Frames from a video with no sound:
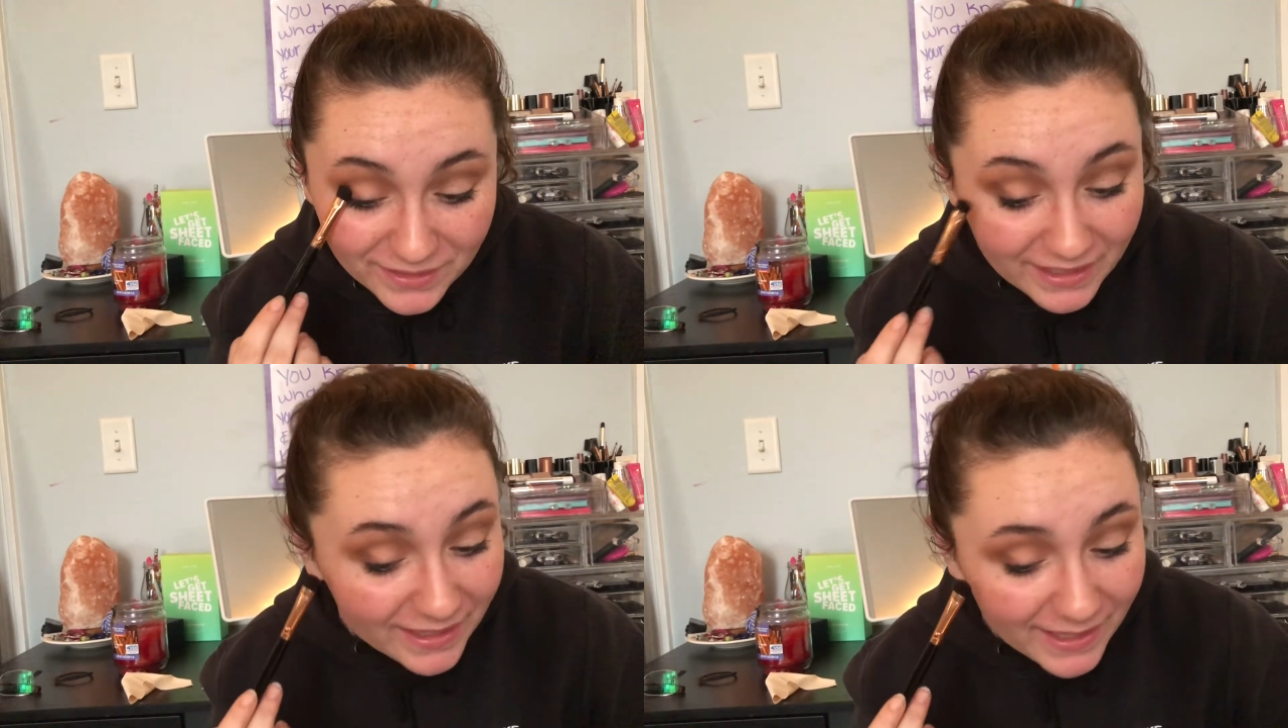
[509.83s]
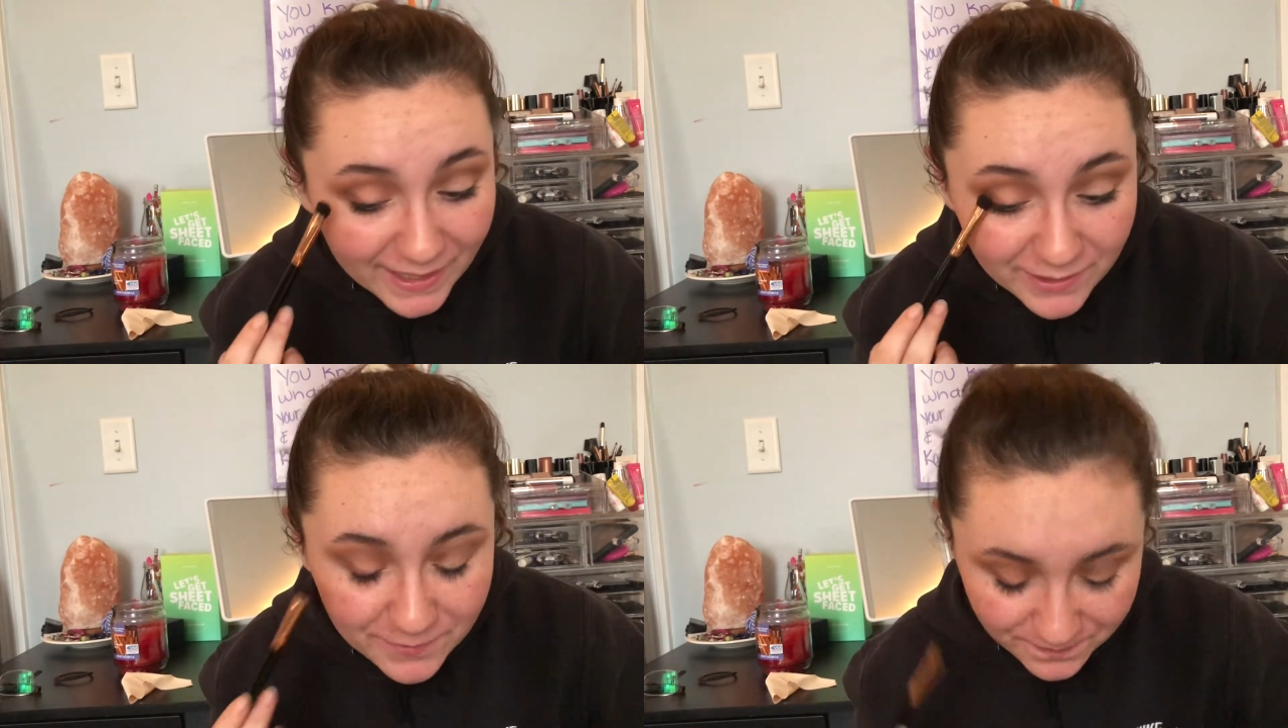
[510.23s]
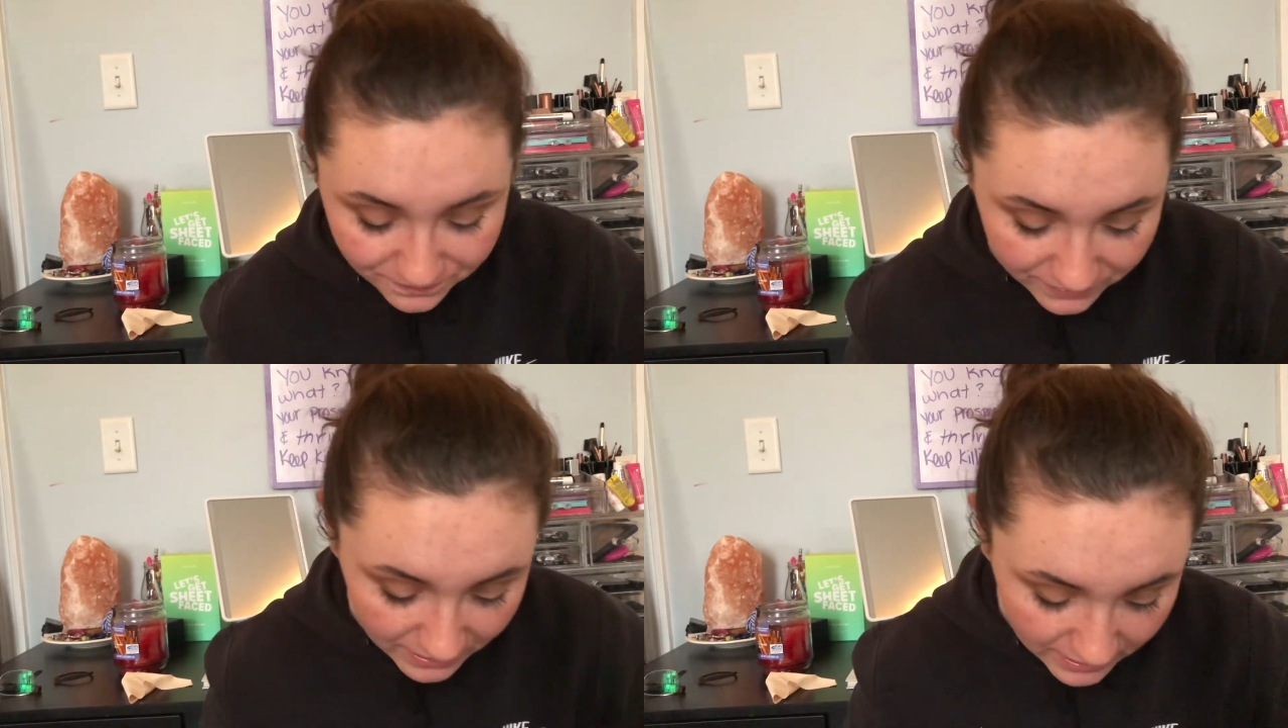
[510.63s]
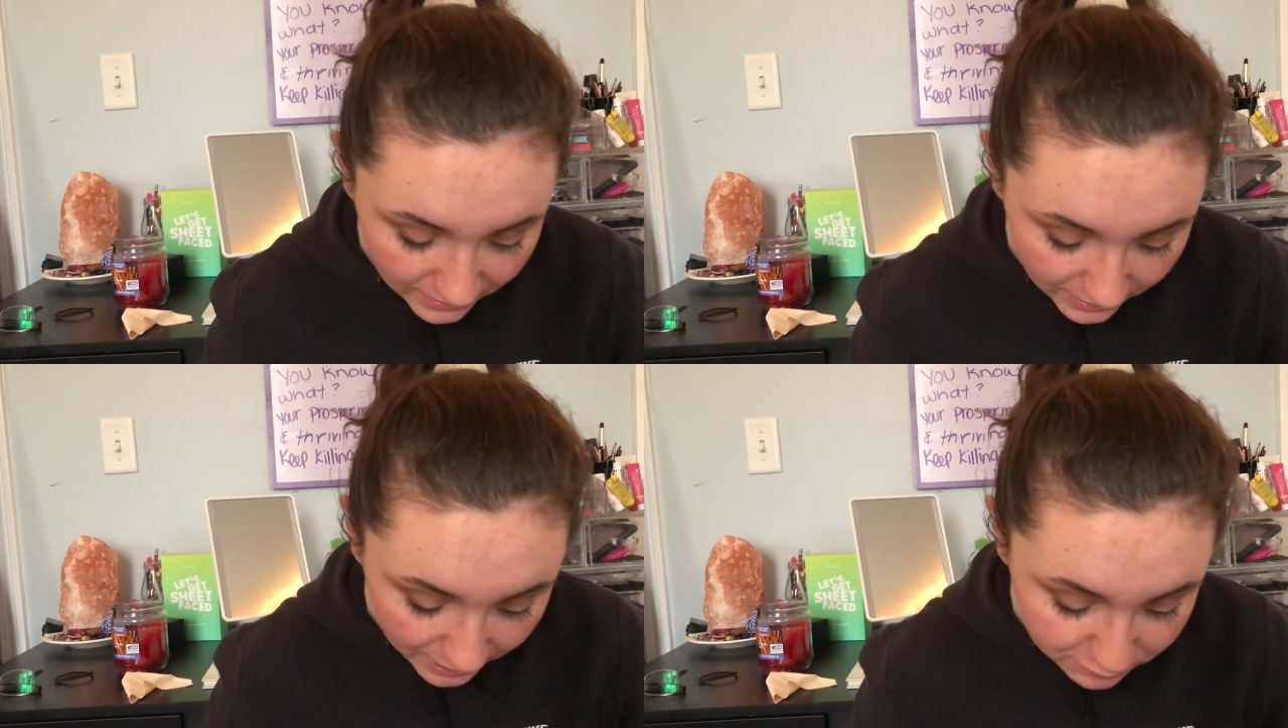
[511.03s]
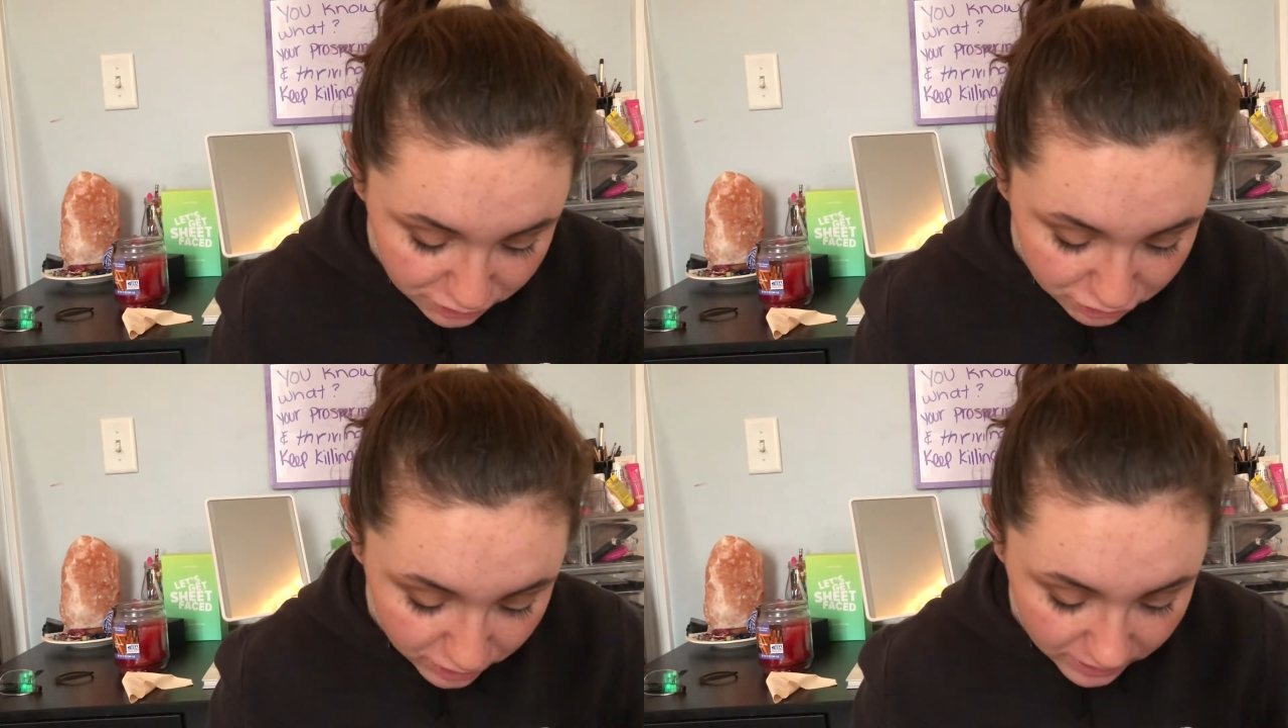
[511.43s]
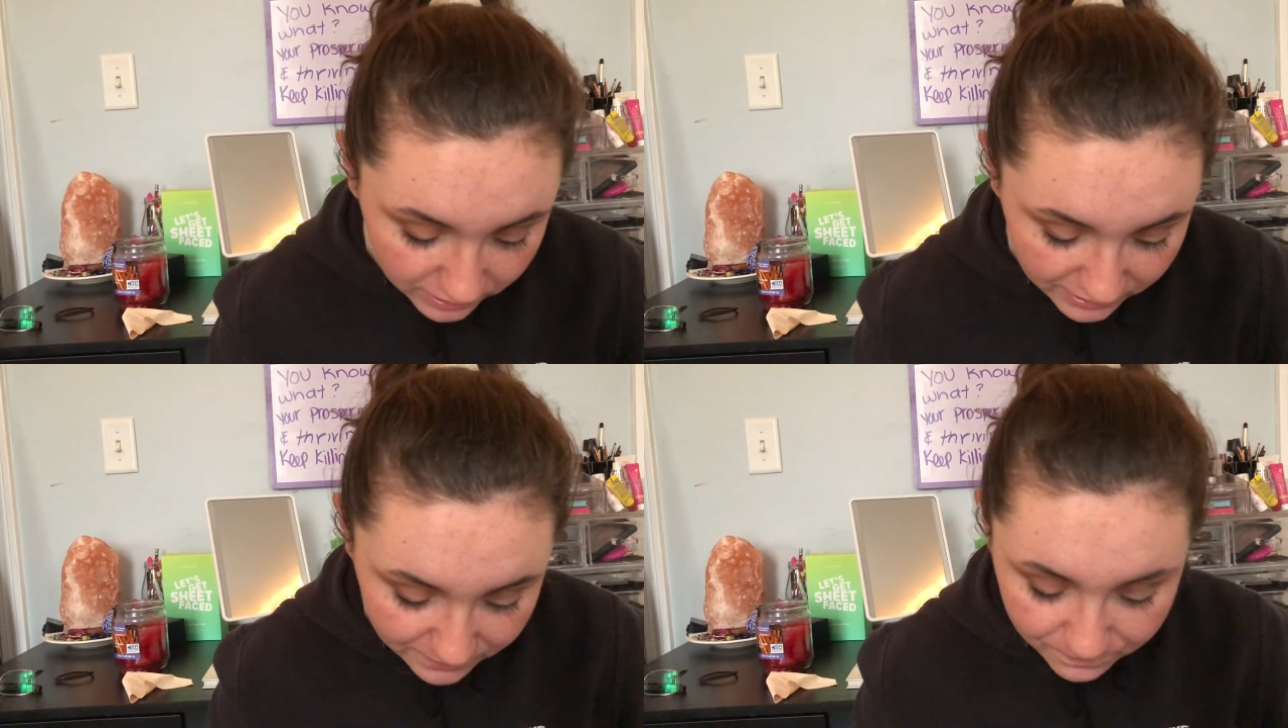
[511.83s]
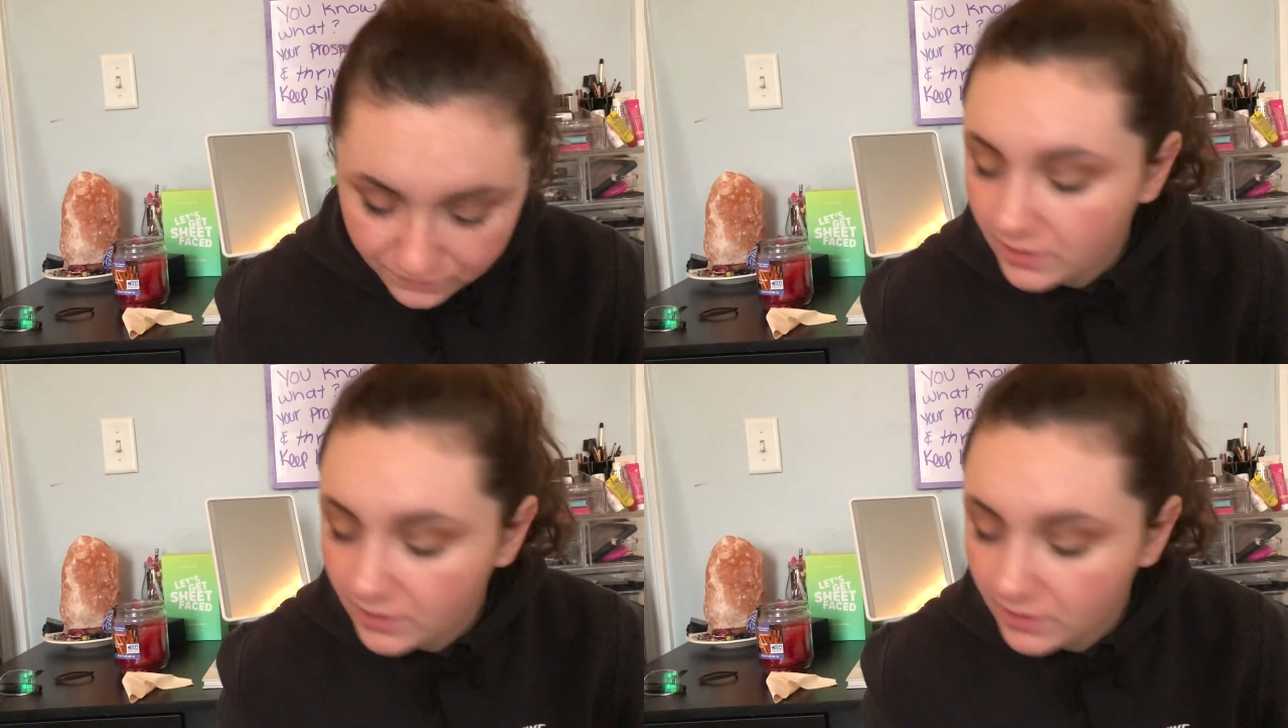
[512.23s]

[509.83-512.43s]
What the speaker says: and I was struggling.